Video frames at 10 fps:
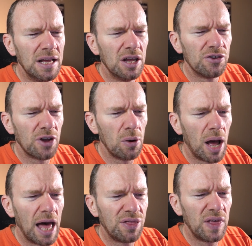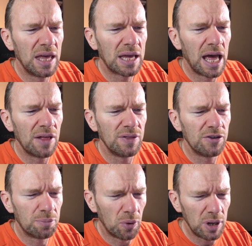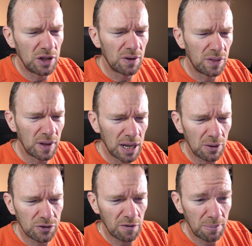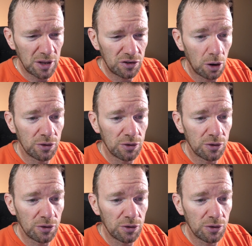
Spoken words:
So I think at this point, is there anything else I've mentioned?